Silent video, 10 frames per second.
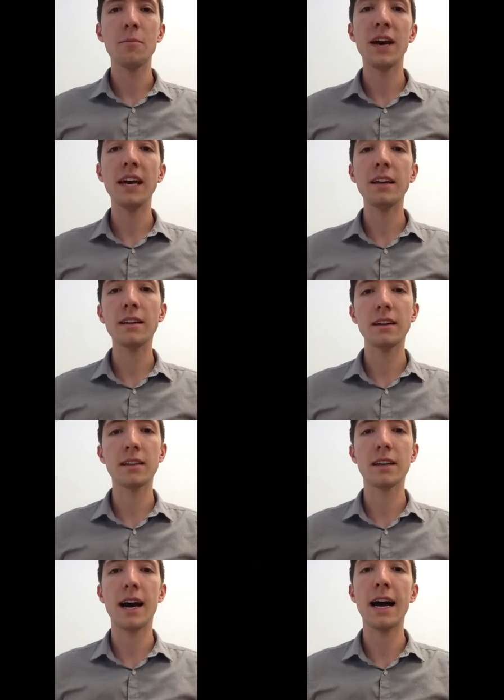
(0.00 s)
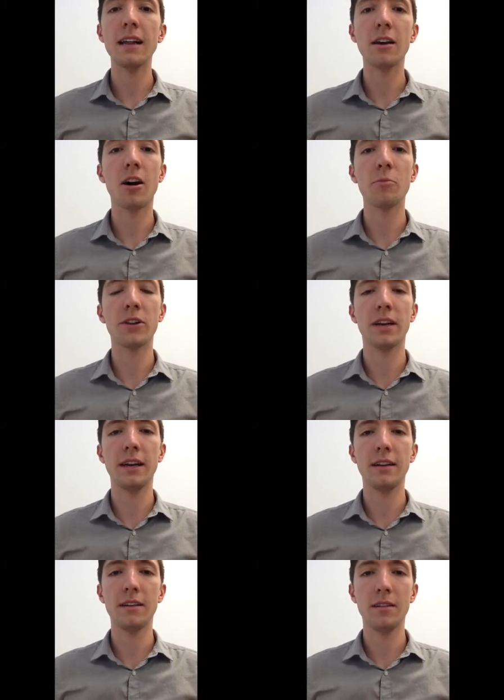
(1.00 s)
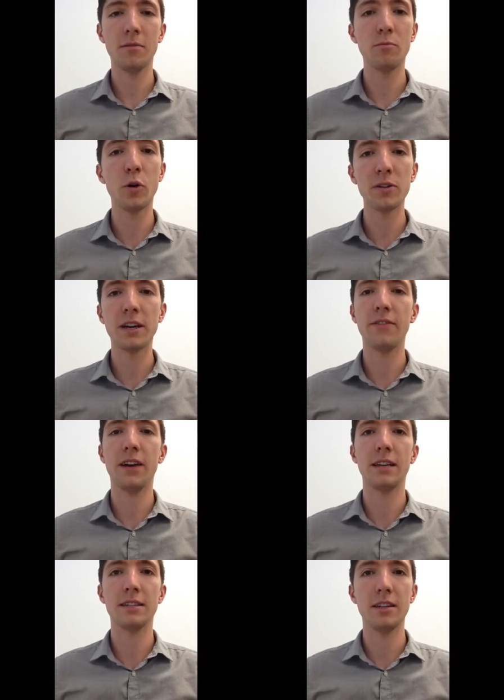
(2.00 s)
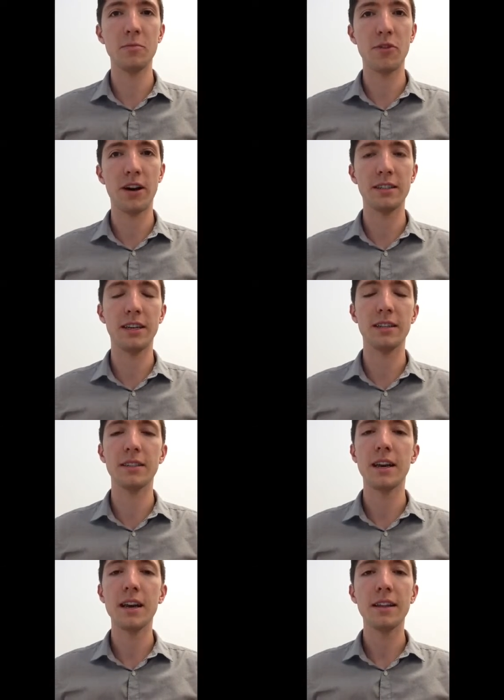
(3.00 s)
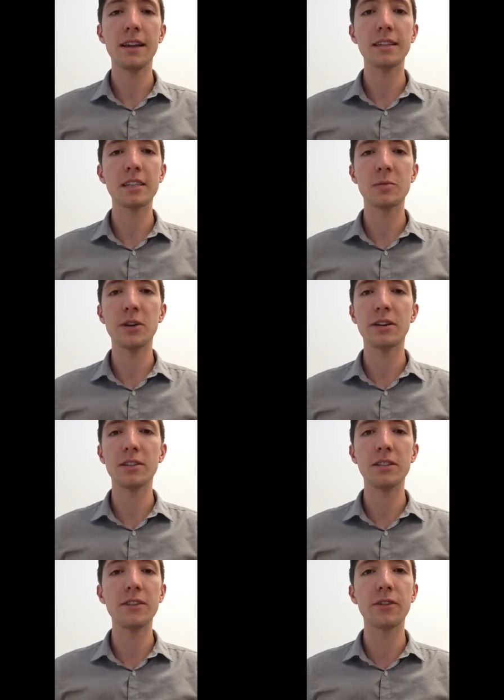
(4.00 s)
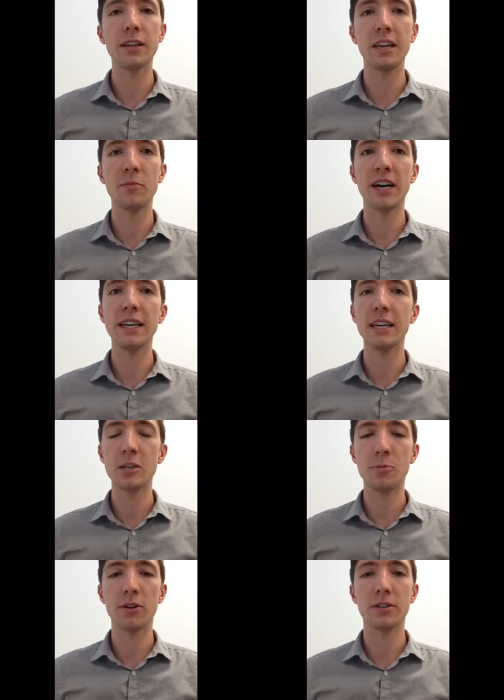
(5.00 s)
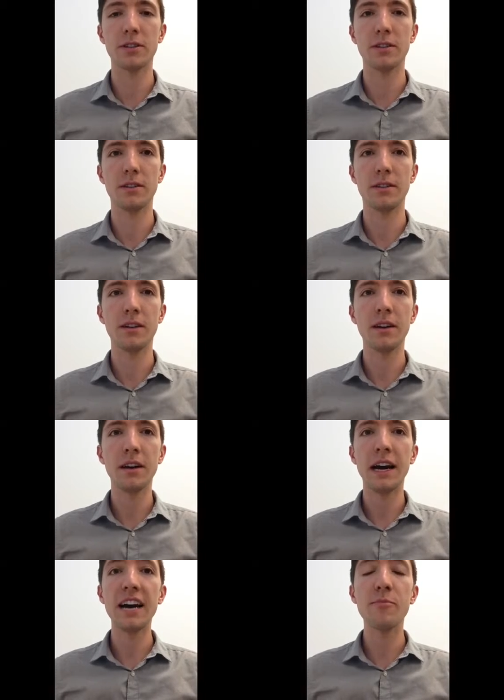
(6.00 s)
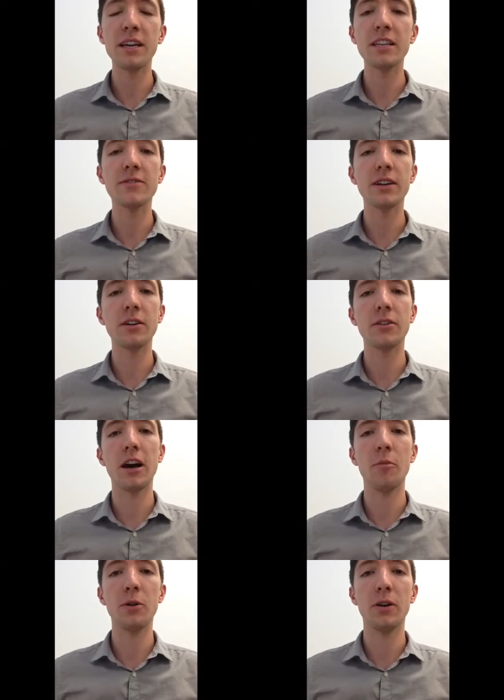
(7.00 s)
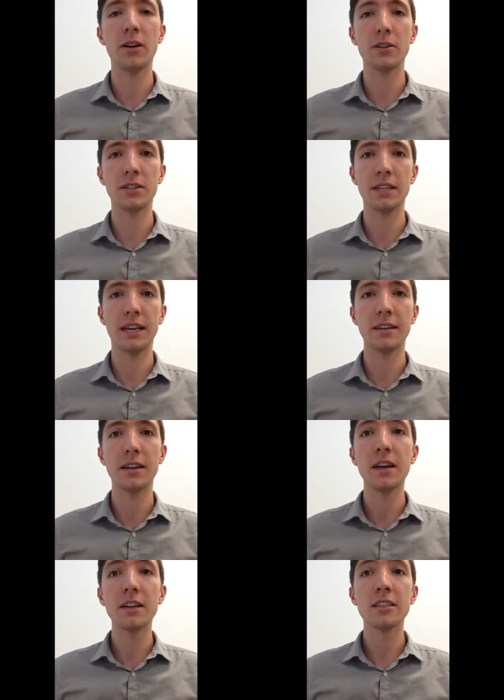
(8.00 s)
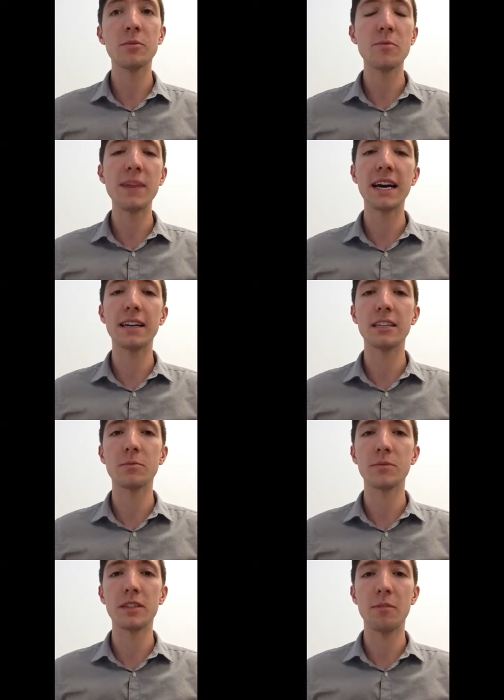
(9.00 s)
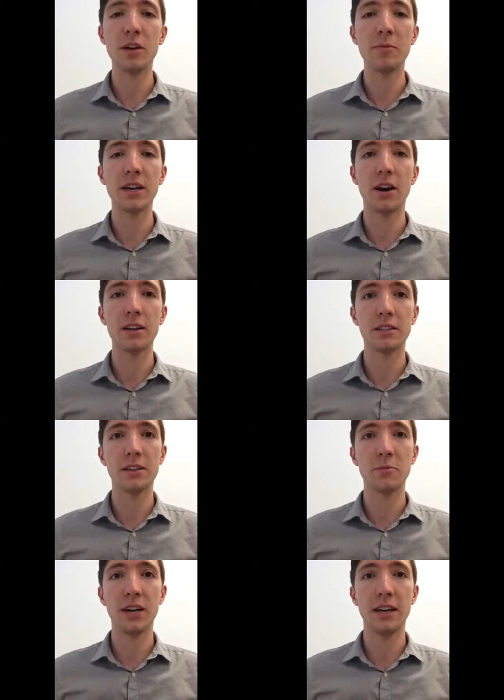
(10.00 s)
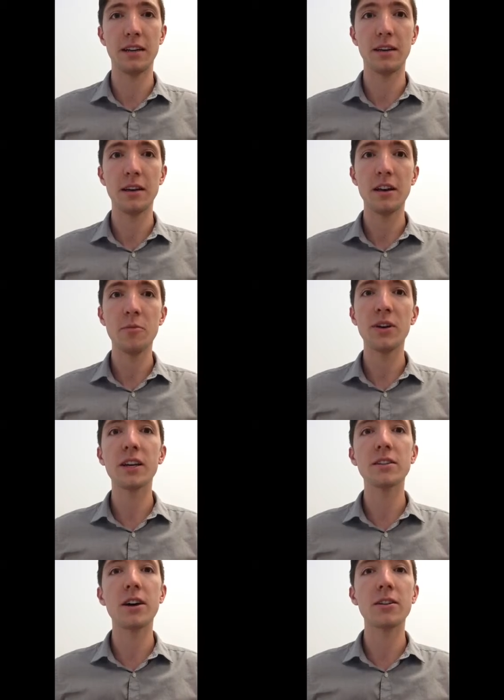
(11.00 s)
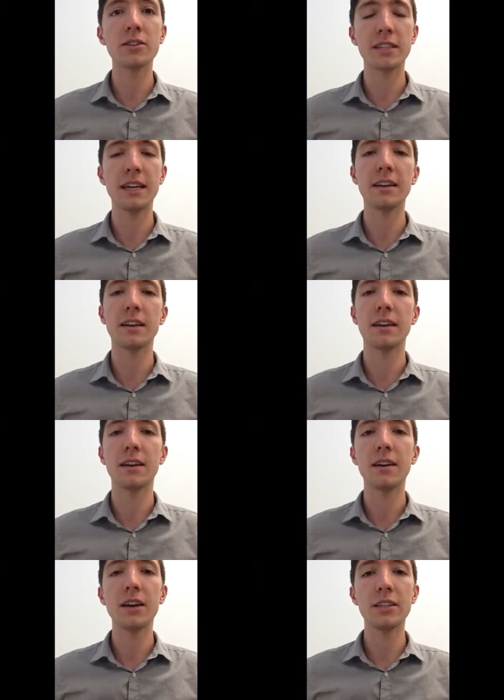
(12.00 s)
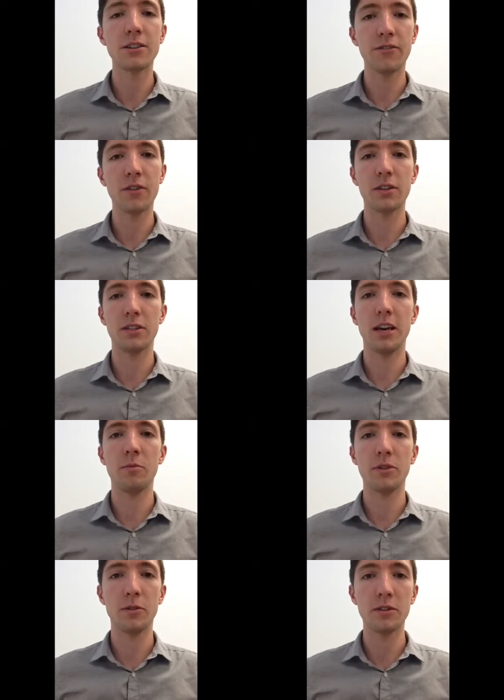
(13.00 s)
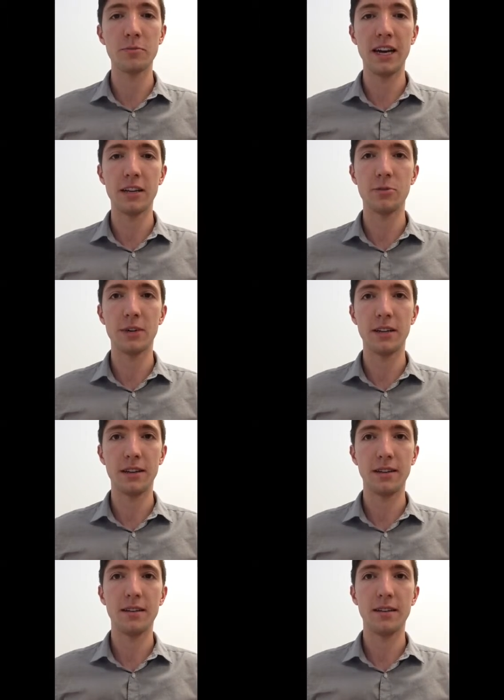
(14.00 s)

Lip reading: Pain is a highly complicated, multifaceted process that is experienced differently by each person. I have made this video to help you understand some of the mechanisms that may be causing your pain, because understanding is the first step towards management.